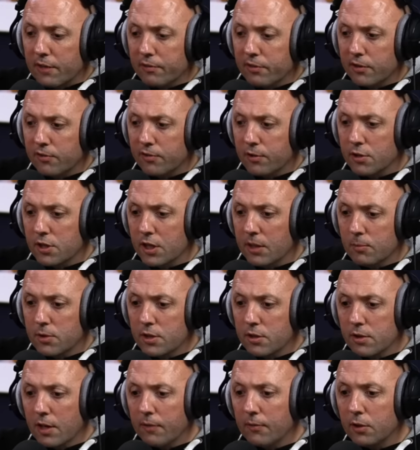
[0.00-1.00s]
after the first game,
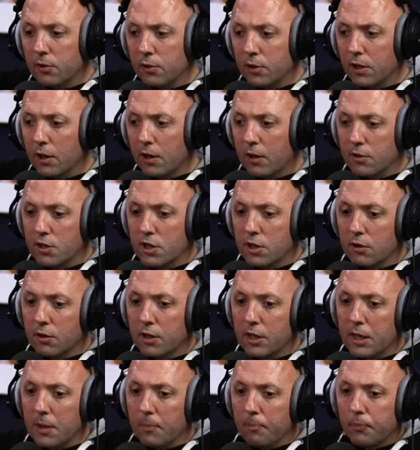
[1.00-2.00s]
because I was having a look at Archie
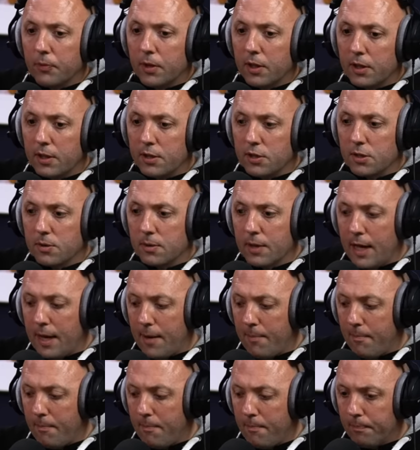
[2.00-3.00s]
Gray and his
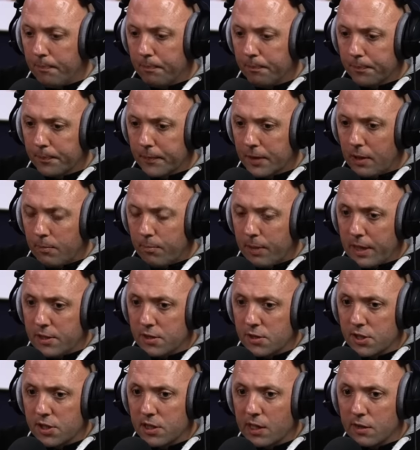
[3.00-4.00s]

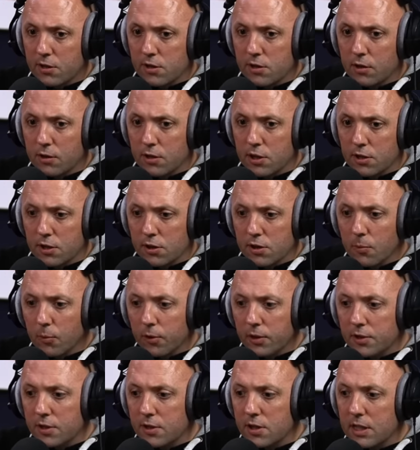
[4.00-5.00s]
passing stats, touches, because I
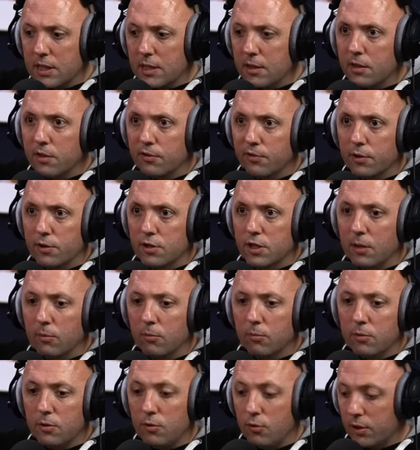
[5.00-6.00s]
wanted to see in the first
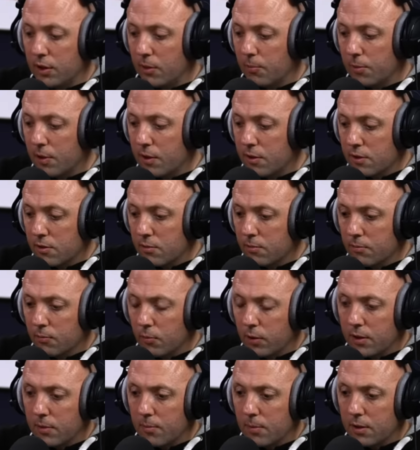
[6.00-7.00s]
game, I've been really impressed
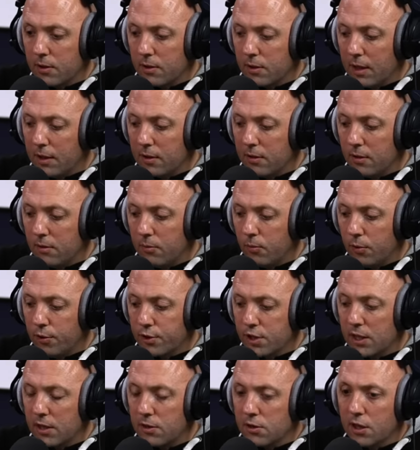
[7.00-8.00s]
with him and
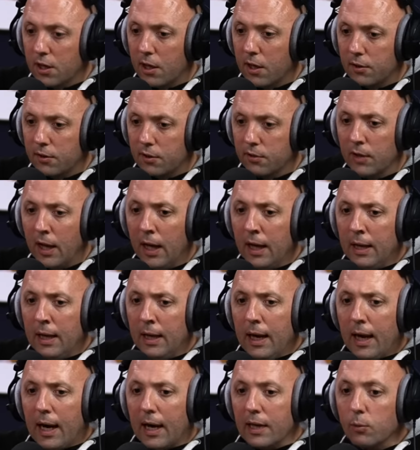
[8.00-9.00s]
was against Cardiff.
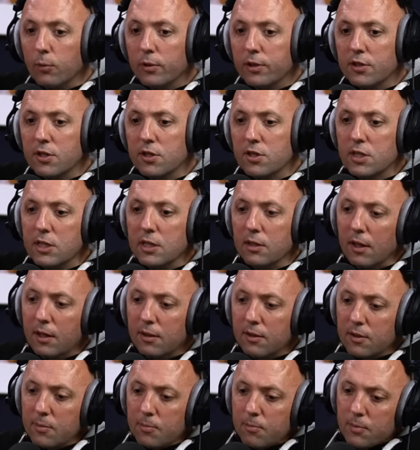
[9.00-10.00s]
And I wanted to see, I
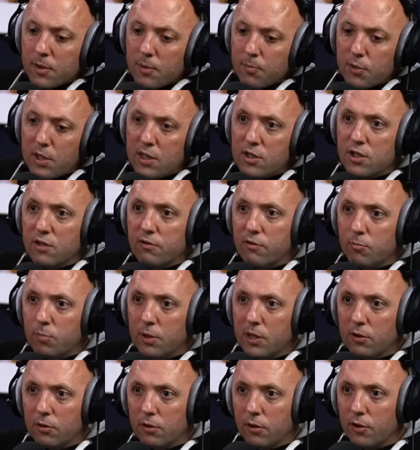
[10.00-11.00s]
had the impression of him
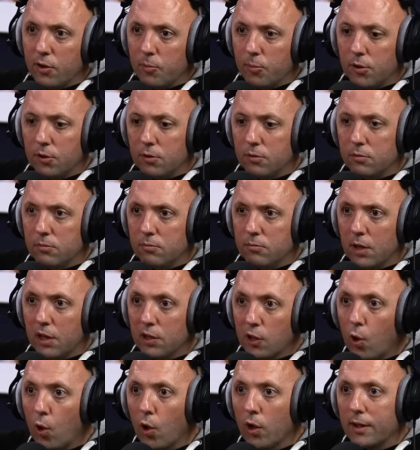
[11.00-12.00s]
being on the ball a
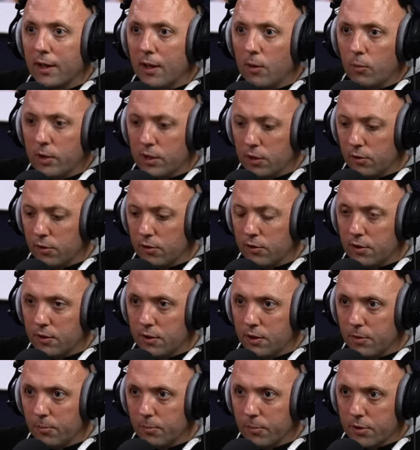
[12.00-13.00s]
lot. And when you looked at
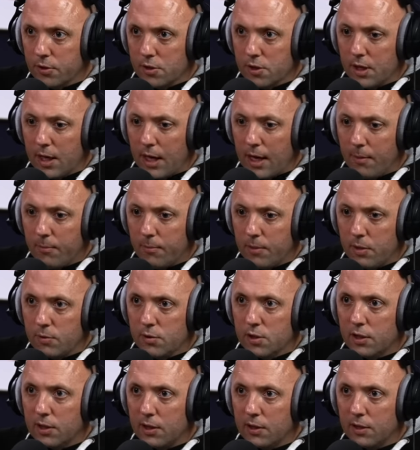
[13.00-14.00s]
the numbers, it
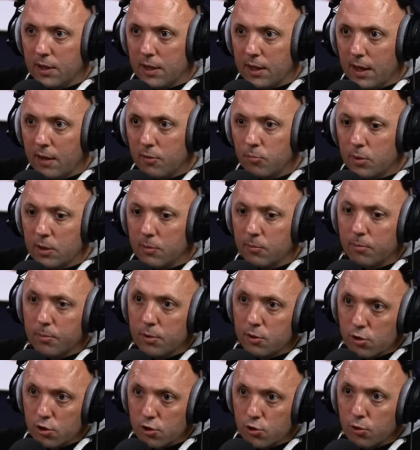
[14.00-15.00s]
was clear that he had been.
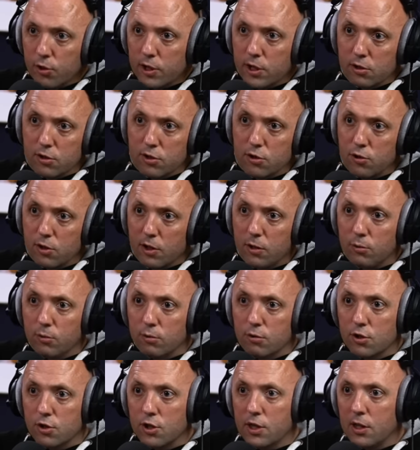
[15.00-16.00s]
But Strike stood
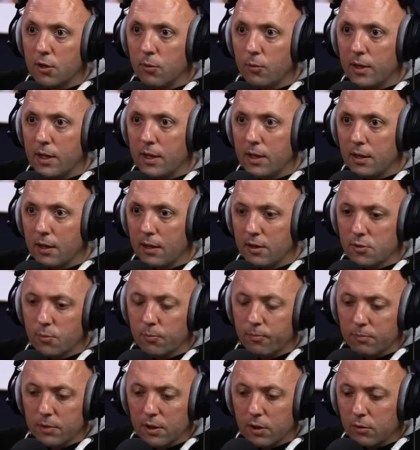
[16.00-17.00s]
out straight away as,
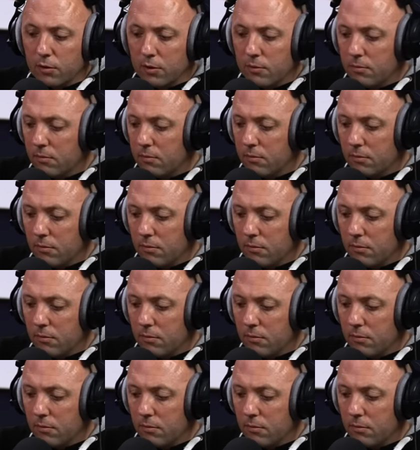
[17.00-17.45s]
the